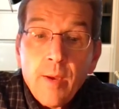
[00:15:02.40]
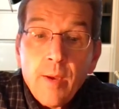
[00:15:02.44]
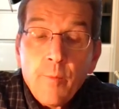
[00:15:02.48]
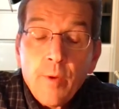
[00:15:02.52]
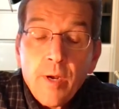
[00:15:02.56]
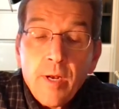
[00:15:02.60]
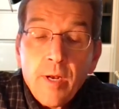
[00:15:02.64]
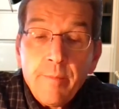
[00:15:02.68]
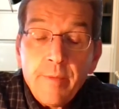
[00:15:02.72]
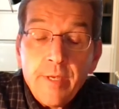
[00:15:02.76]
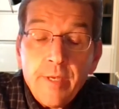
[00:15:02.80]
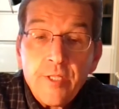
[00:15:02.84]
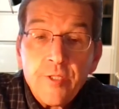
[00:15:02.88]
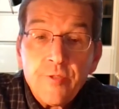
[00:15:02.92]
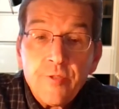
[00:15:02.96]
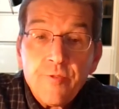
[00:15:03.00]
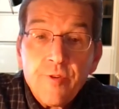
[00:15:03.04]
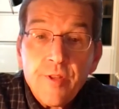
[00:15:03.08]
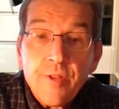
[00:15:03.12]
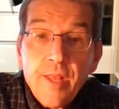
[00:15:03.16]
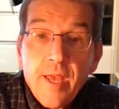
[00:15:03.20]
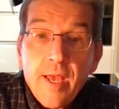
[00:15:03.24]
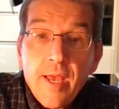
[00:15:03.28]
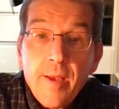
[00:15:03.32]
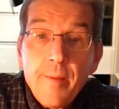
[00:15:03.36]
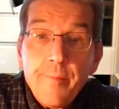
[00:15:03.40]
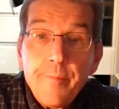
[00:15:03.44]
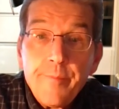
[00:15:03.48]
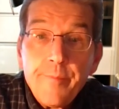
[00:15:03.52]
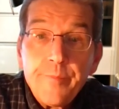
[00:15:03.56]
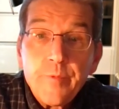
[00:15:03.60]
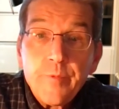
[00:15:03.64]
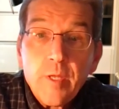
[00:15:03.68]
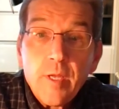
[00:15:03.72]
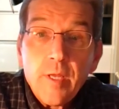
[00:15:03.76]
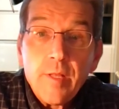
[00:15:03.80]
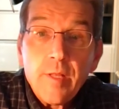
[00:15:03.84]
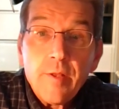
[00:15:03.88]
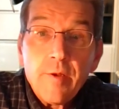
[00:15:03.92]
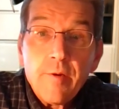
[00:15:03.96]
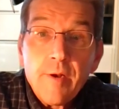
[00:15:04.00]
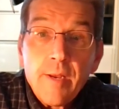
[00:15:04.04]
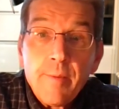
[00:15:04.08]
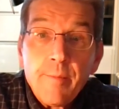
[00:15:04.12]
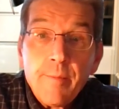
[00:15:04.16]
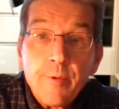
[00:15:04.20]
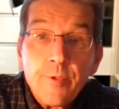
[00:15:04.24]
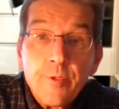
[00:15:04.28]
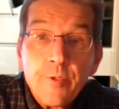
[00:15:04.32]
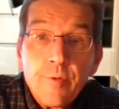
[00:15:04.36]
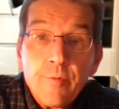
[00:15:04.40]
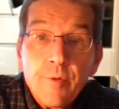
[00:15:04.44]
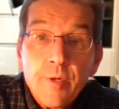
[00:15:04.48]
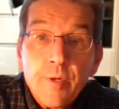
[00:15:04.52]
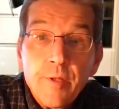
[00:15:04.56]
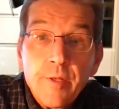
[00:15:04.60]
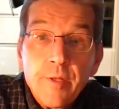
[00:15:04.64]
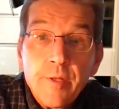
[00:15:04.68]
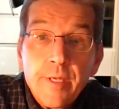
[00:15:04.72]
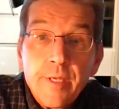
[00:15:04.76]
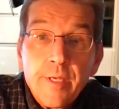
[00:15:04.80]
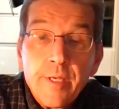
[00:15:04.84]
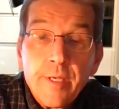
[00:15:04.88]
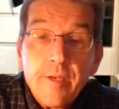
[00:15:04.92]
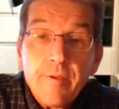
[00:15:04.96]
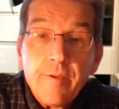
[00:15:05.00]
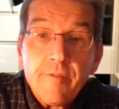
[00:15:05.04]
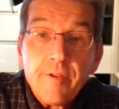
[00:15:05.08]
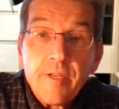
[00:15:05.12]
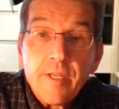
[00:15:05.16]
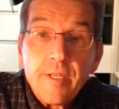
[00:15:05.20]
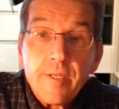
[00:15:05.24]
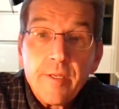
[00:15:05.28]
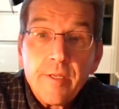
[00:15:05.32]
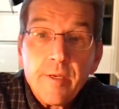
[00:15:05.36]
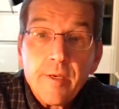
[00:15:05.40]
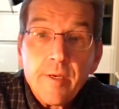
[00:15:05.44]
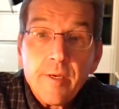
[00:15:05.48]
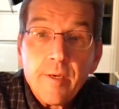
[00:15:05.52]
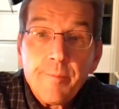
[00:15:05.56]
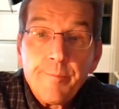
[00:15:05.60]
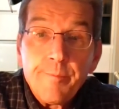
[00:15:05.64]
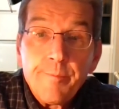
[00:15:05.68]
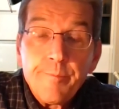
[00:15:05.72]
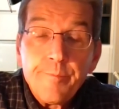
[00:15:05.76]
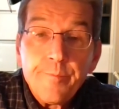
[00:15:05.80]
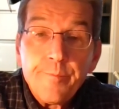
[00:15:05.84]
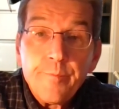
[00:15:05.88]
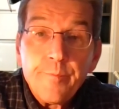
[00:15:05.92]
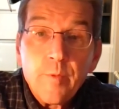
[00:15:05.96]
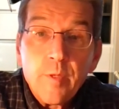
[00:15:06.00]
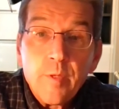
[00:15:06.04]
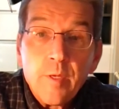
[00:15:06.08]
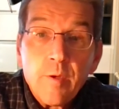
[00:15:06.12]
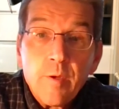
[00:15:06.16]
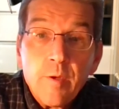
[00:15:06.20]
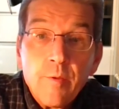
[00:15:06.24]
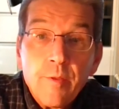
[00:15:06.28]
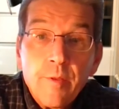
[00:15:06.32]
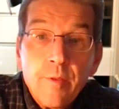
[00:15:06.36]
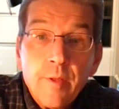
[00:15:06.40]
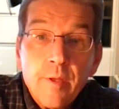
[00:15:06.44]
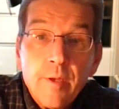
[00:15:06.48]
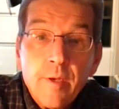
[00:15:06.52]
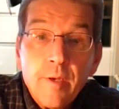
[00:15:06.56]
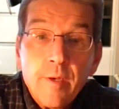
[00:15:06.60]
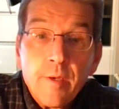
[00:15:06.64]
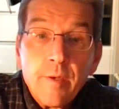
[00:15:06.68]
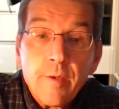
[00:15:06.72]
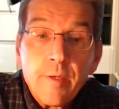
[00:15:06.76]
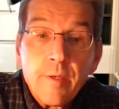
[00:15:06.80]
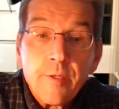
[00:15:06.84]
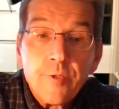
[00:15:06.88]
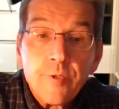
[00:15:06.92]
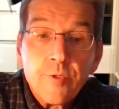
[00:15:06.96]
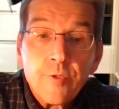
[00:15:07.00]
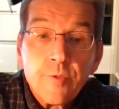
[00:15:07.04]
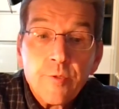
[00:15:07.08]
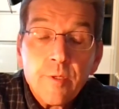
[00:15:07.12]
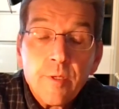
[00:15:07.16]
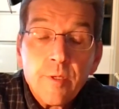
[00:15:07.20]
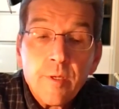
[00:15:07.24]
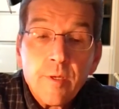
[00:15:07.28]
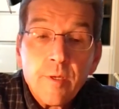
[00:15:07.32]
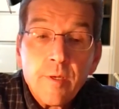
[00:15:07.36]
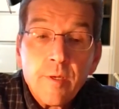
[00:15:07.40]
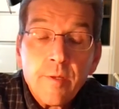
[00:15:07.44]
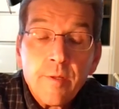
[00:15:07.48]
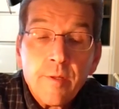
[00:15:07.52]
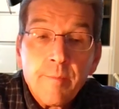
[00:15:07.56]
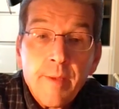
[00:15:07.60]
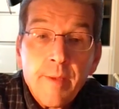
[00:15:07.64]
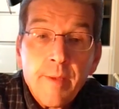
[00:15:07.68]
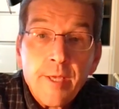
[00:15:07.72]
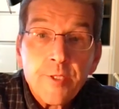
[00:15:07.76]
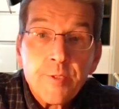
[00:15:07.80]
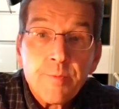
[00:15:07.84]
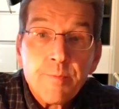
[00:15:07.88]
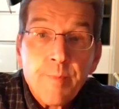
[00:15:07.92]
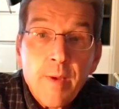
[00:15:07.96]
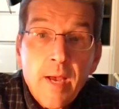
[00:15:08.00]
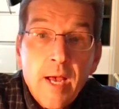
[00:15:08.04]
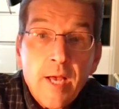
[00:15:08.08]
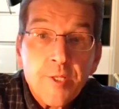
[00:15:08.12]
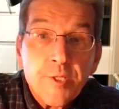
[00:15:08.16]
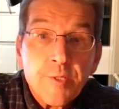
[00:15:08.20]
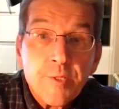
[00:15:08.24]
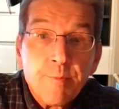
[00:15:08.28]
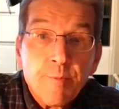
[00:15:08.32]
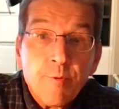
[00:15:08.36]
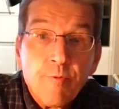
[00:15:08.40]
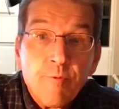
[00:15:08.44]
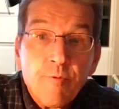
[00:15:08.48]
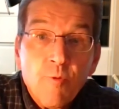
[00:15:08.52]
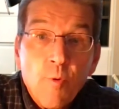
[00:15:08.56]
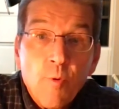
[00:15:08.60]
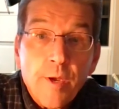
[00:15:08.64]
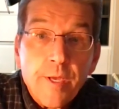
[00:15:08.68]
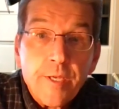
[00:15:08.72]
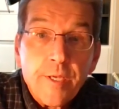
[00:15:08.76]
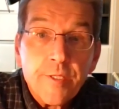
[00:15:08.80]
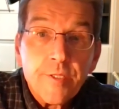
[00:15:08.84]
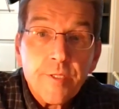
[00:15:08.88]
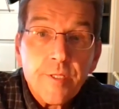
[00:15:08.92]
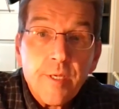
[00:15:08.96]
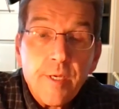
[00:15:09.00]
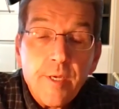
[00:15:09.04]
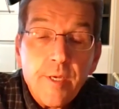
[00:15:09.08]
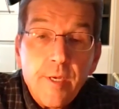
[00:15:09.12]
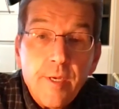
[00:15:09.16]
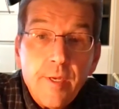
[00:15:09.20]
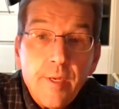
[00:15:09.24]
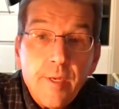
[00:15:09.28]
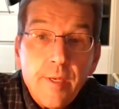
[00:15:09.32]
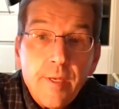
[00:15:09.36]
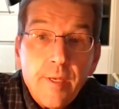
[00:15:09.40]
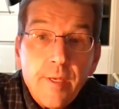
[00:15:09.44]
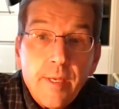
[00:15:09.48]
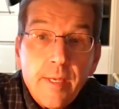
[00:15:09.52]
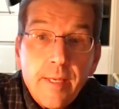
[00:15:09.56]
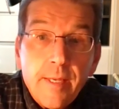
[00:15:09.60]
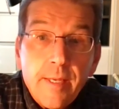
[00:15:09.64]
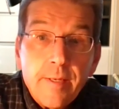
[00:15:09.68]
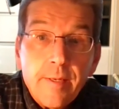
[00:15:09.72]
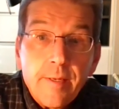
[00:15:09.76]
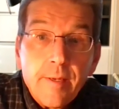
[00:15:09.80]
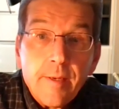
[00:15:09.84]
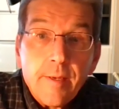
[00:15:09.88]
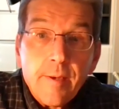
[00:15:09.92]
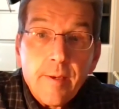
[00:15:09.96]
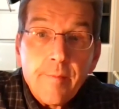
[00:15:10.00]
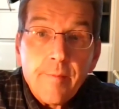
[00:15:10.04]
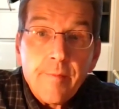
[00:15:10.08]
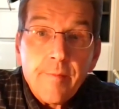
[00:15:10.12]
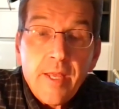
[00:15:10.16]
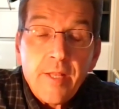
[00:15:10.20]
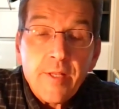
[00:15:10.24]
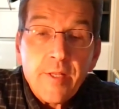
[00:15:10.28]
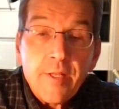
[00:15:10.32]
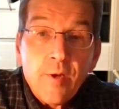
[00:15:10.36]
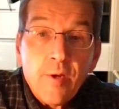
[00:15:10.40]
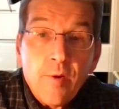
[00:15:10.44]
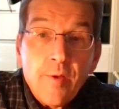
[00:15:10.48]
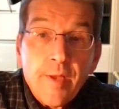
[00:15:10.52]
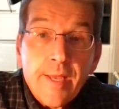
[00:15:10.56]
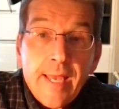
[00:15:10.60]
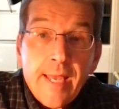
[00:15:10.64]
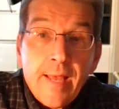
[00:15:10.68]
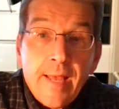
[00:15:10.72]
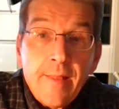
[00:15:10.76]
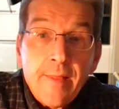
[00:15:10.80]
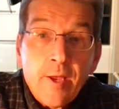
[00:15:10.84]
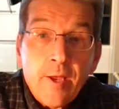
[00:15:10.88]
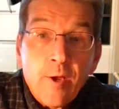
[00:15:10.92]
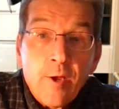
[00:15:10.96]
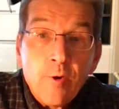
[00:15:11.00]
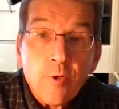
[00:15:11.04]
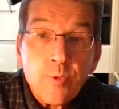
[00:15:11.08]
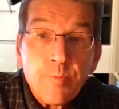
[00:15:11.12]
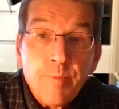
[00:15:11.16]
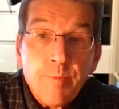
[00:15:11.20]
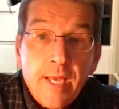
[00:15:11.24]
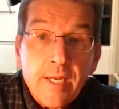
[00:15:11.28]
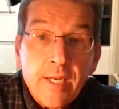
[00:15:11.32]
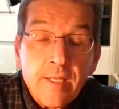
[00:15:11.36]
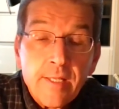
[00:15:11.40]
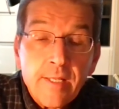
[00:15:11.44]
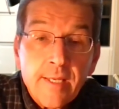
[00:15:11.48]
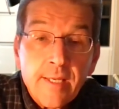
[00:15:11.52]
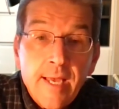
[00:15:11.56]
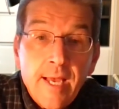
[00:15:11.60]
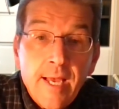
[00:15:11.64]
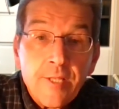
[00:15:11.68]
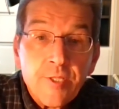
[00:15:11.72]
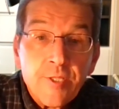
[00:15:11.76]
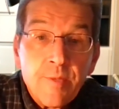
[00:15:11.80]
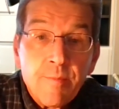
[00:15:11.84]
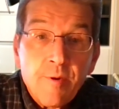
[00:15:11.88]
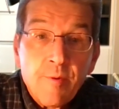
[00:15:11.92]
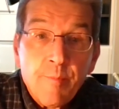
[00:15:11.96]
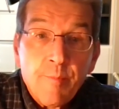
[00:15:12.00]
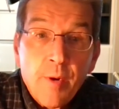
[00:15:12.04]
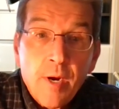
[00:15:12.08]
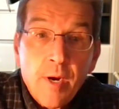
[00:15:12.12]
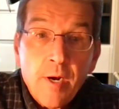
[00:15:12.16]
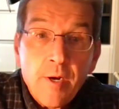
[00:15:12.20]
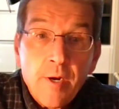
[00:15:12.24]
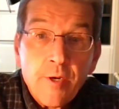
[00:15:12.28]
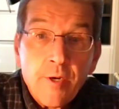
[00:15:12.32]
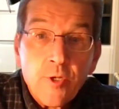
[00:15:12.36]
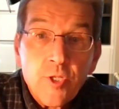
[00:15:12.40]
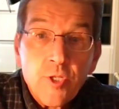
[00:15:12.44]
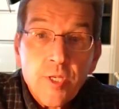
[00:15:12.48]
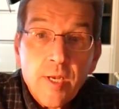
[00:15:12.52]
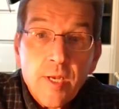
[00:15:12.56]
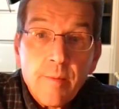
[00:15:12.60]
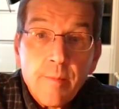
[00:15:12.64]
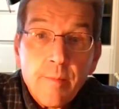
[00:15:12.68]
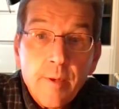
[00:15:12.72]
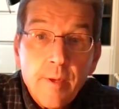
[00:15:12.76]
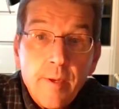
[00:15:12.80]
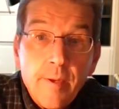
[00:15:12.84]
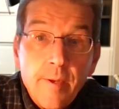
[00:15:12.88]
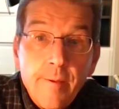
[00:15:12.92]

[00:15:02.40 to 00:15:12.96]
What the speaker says: what it means for them, and they're able to really give it, the best possible voice. And that, again, that goes back to the concept of partnership.